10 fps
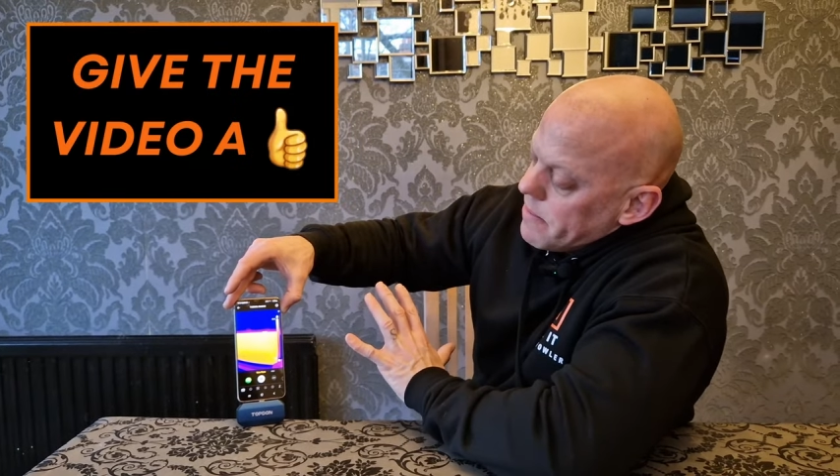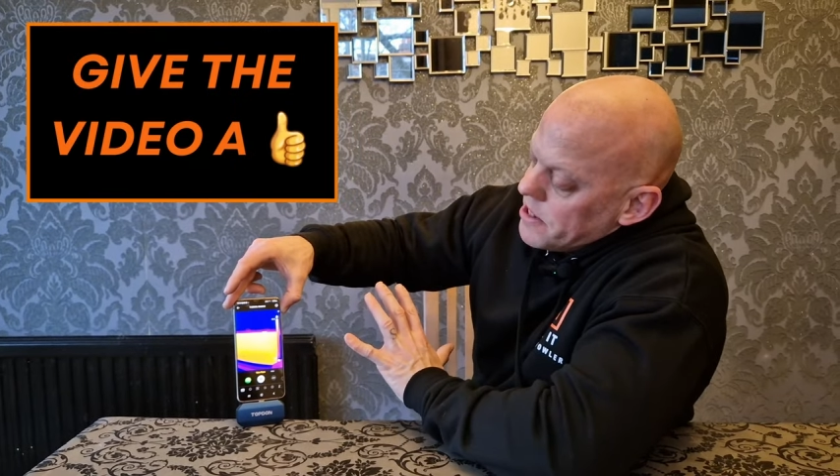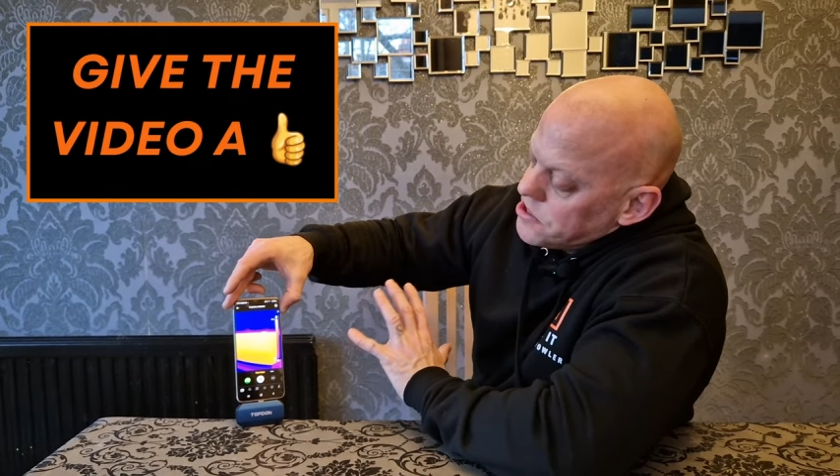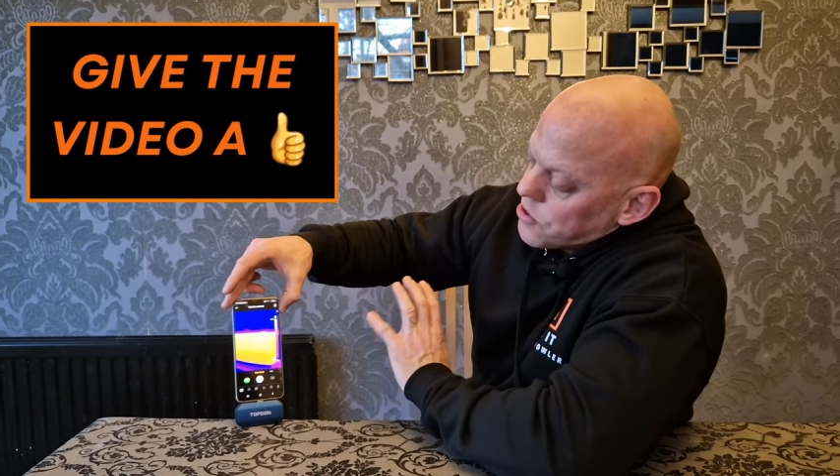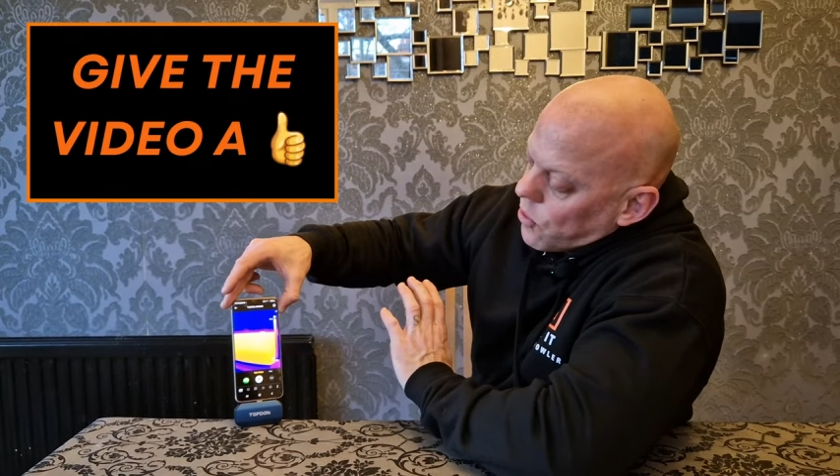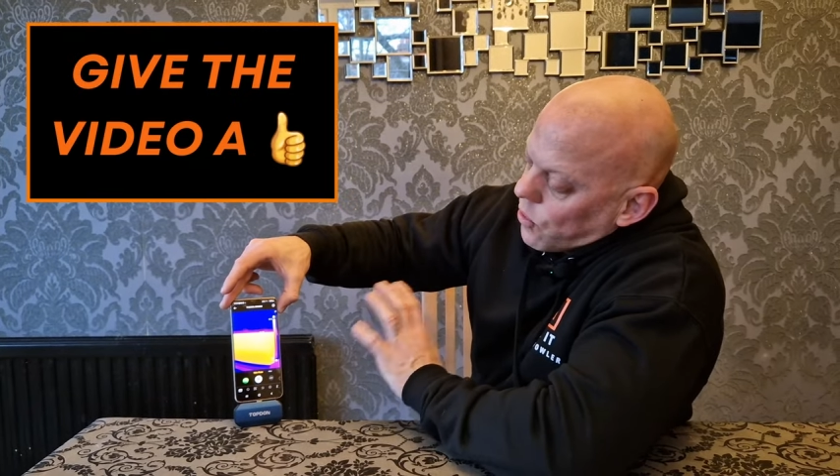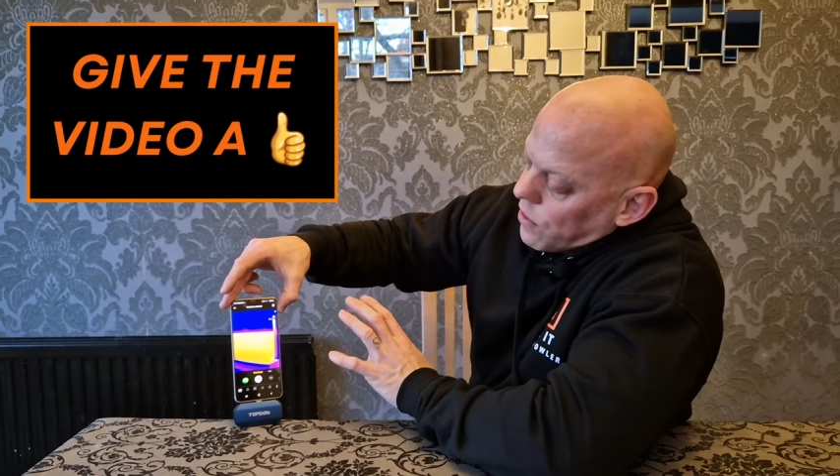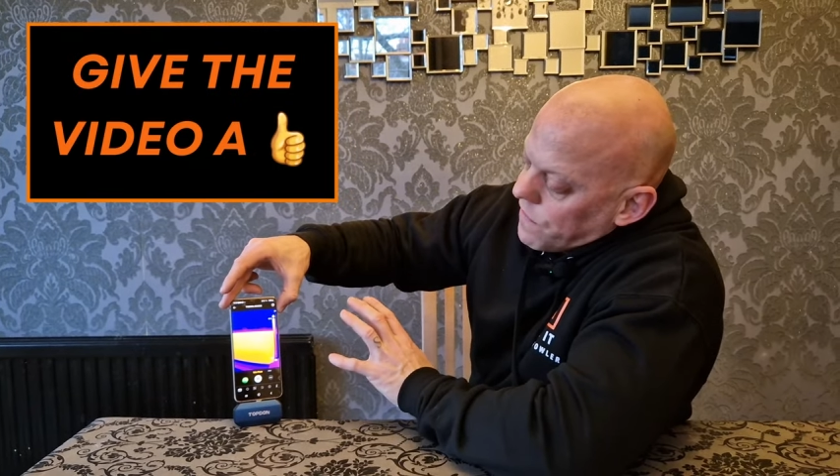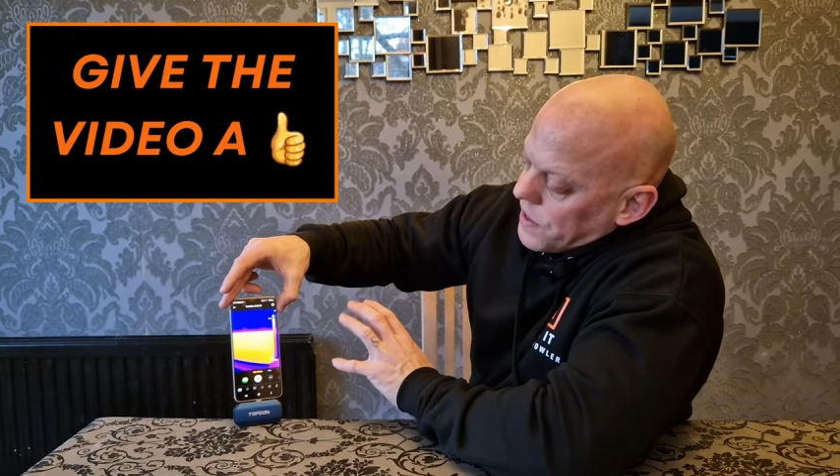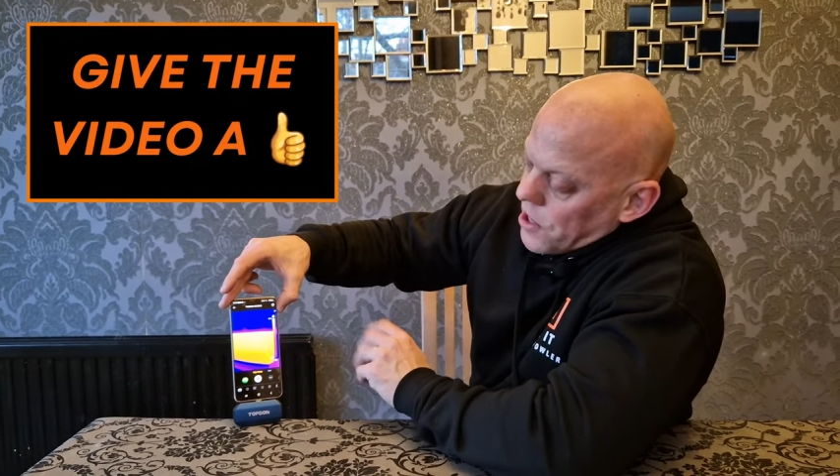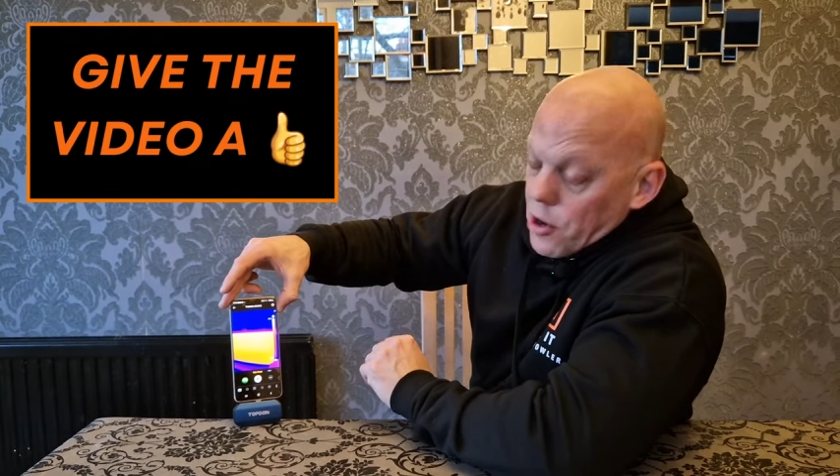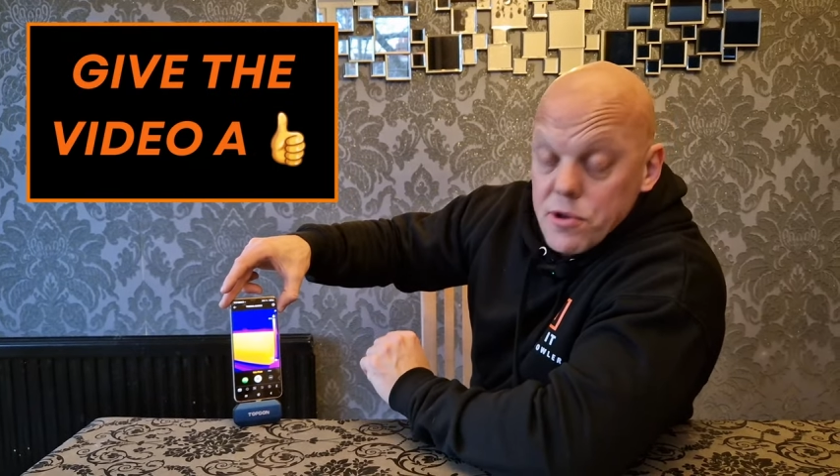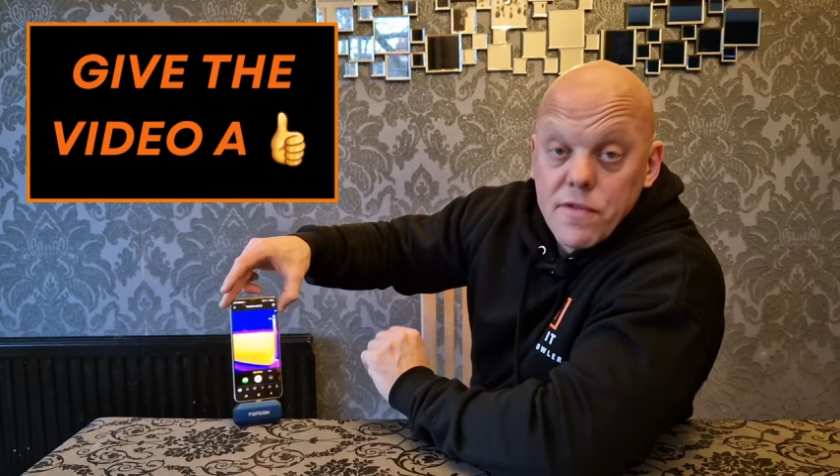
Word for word: image or a video,